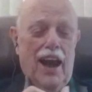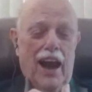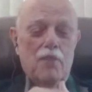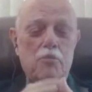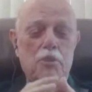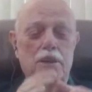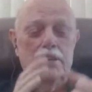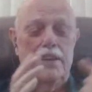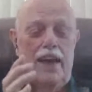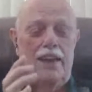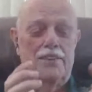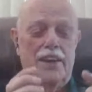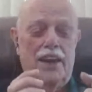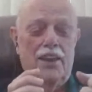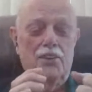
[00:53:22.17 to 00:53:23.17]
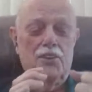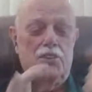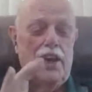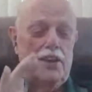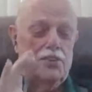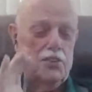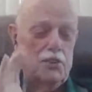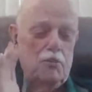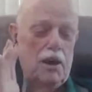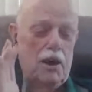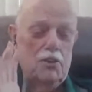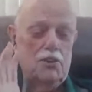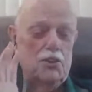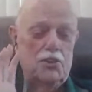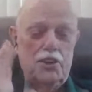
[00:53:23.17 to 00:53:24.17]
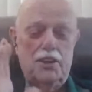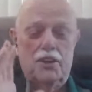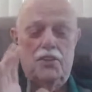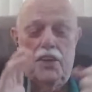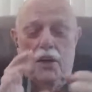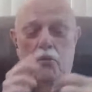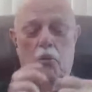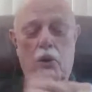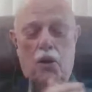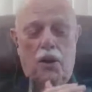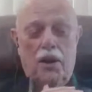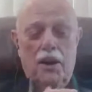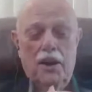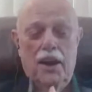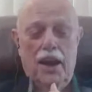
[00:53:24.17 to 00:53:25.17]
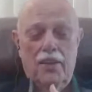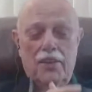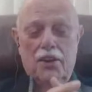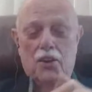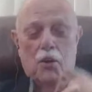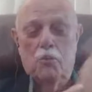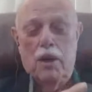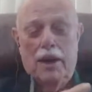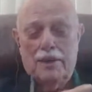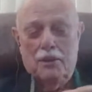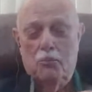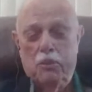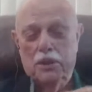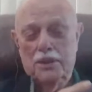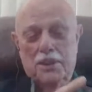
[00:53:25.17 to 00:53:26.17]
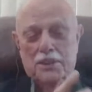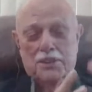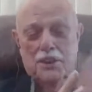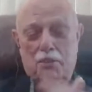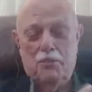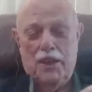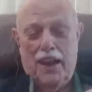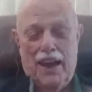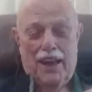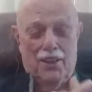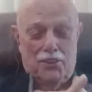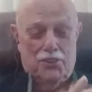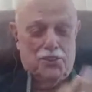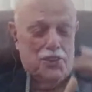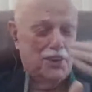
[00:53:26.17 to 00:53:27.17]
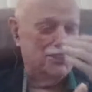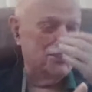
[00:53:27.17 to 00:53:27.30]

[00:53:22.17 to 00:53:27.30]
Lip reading: I build antennas, test them out to see that they work, and then go back to building something else.